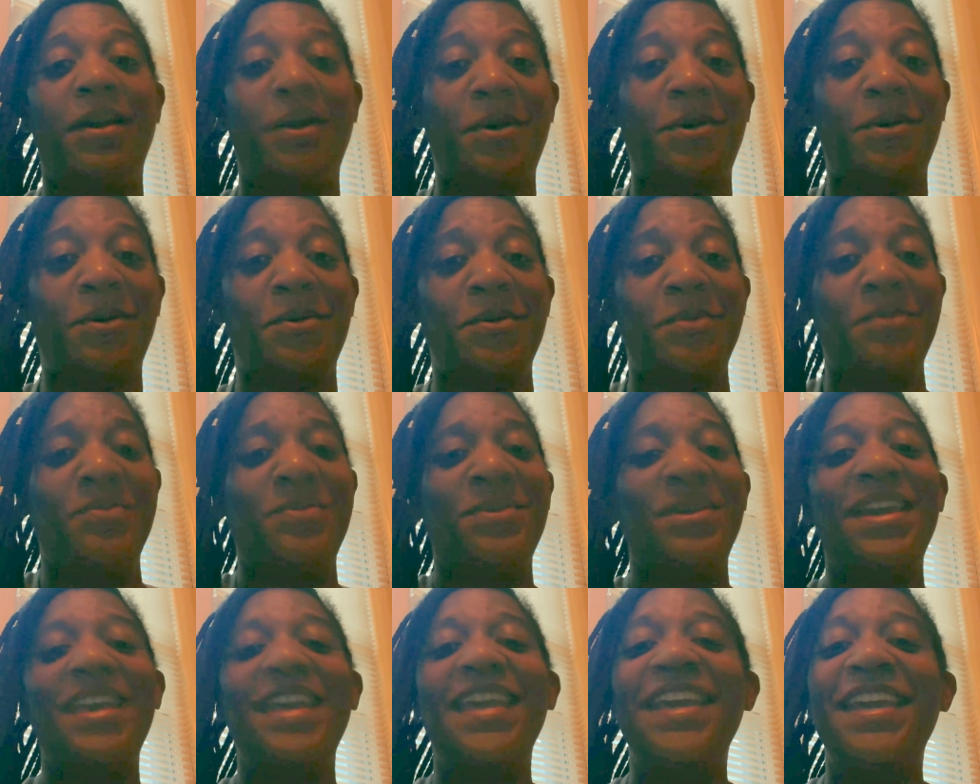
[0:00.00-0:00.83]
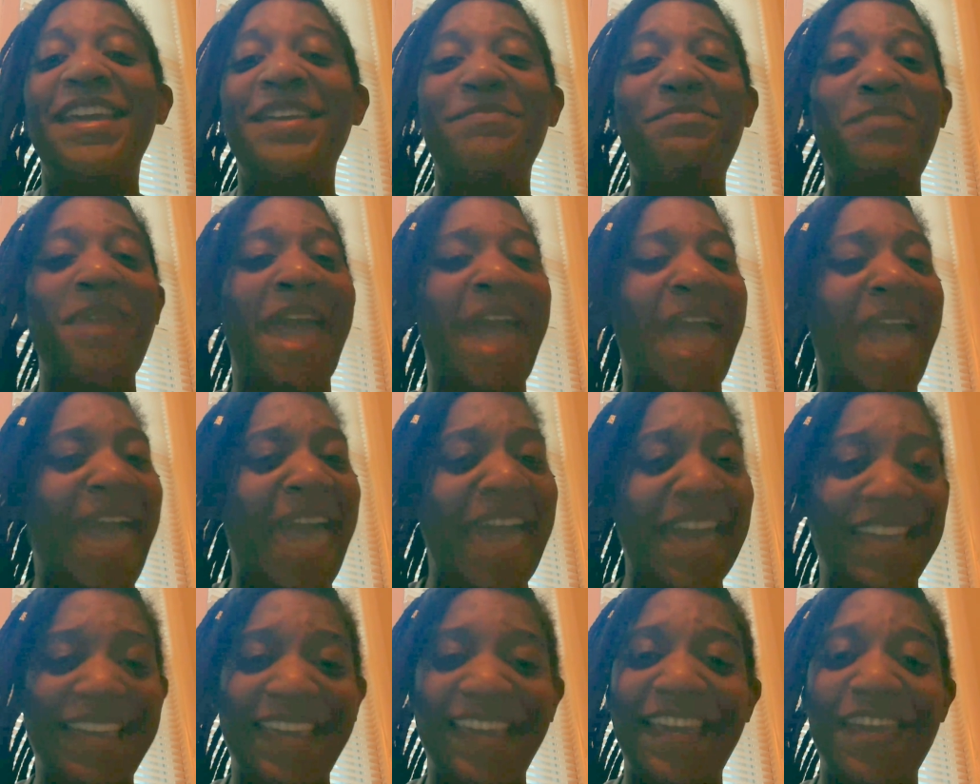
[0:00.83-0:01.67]
home
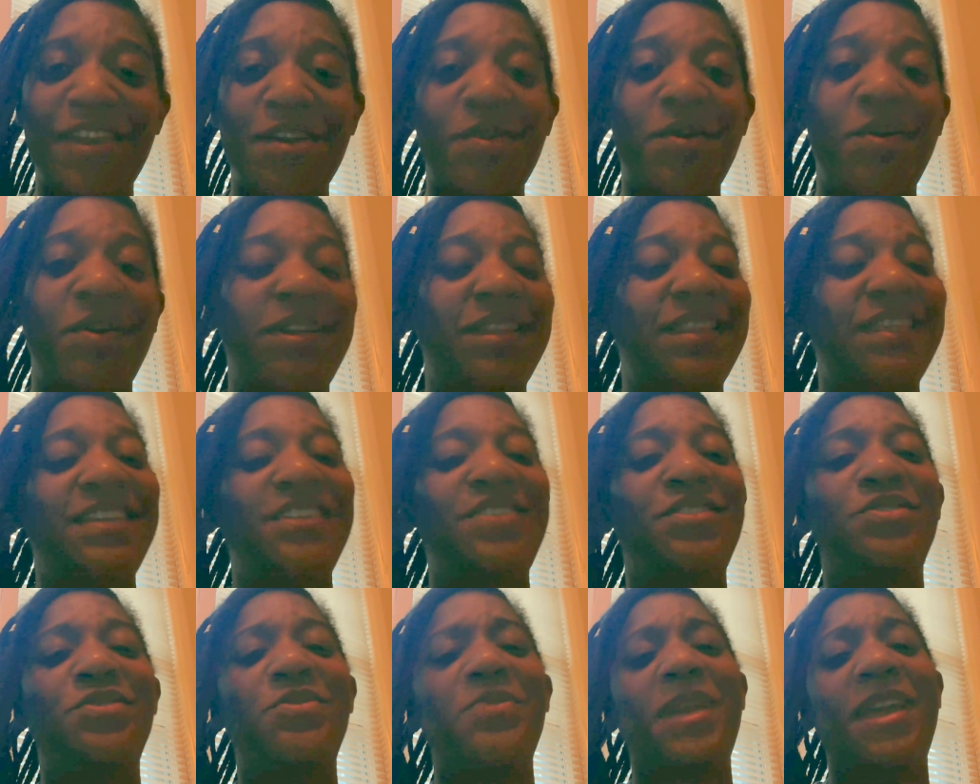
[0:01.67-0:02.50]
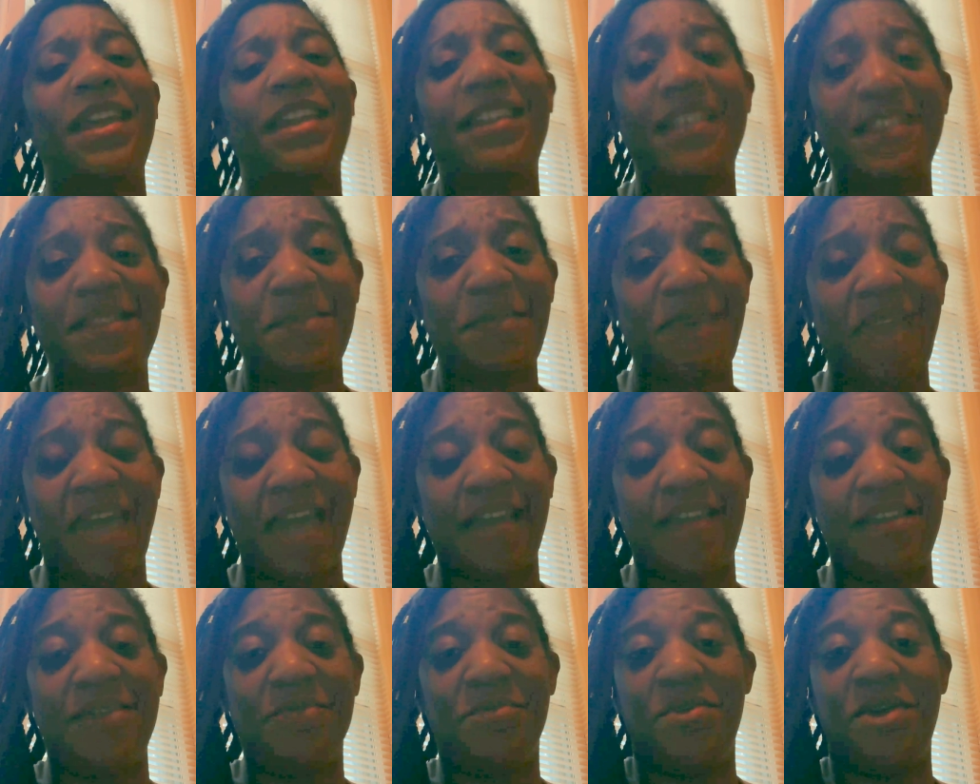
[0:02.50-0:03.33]
packing, or at least dreading the
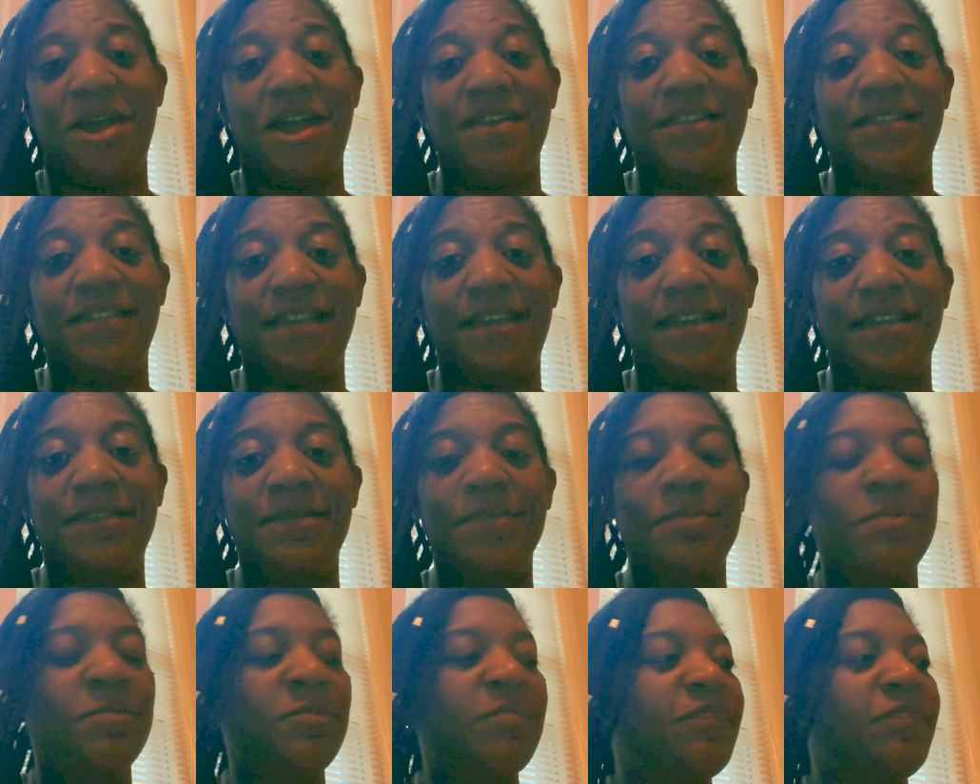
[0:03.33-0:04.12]
packing process.